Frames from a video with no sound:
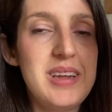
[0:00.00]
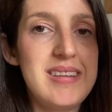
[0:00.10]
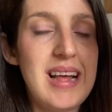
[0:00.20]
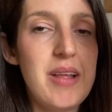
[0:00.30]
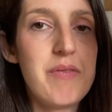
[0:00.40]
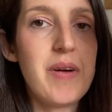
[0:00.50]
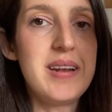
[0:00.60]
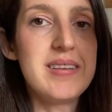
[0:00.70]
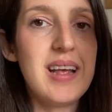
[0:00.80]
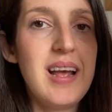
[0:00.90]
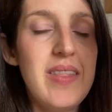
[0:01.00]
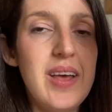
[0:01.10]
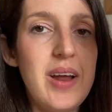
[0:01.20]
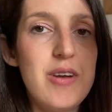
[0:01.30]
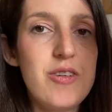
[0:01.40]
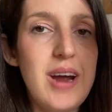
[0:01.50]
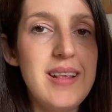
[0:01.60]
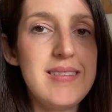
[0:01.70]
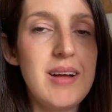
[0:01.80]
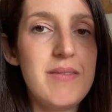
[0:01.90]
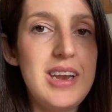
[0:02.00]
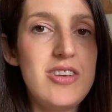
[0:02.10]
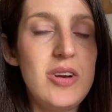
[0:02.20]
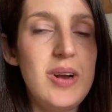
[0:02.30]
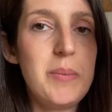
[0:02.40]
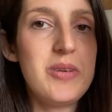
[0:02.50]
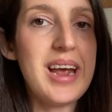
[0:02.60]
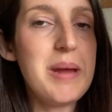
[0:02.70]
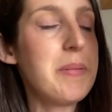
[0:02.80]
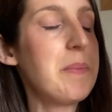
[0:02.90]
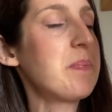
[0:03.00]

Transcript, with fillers: detail at the front that kind of create this lovely tulip shape.